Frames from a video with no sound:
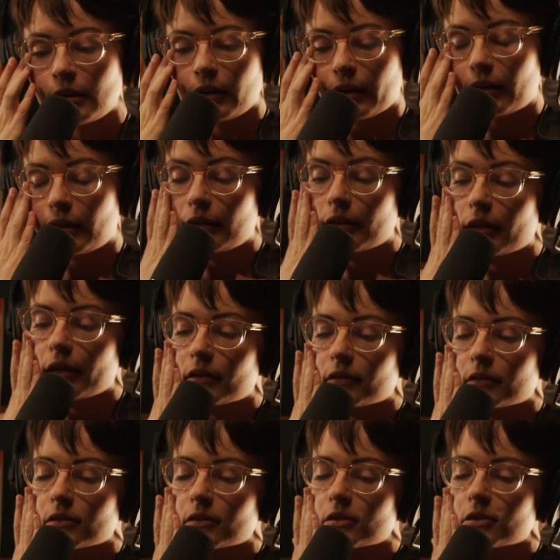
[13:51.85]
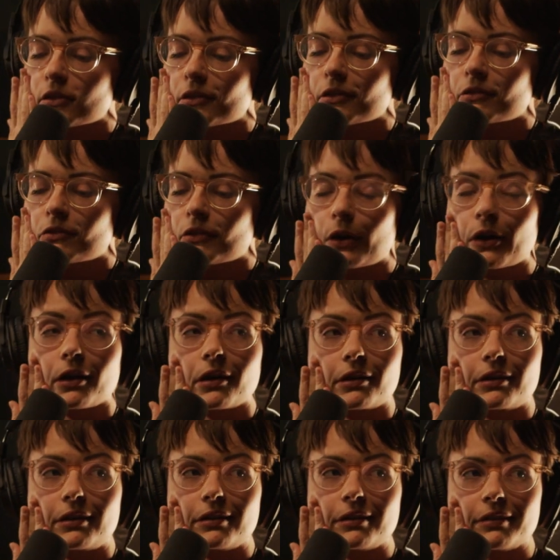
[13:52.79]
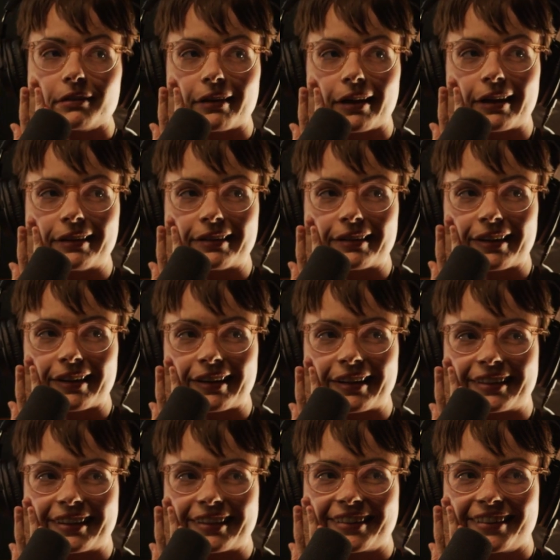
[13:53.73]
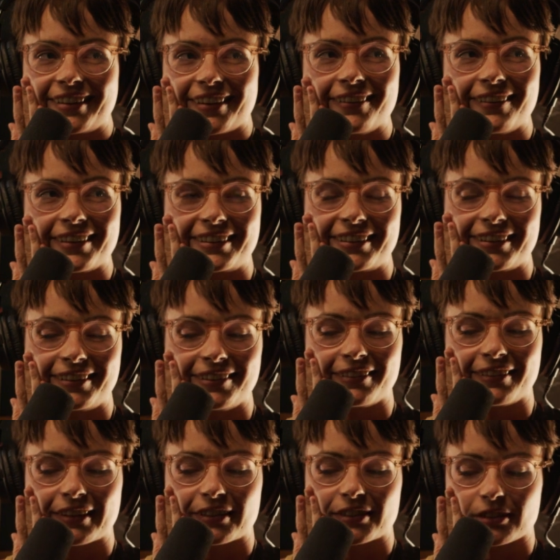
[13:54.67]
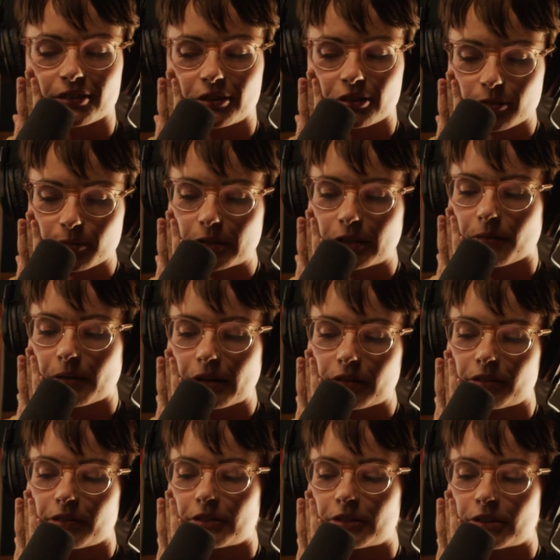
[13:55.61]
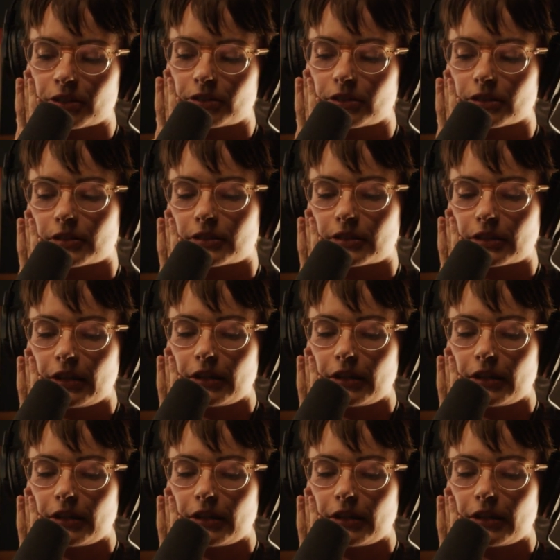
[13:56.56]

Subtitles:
and then that sort of worked, and I didn't know what to do next, so it took me a while to just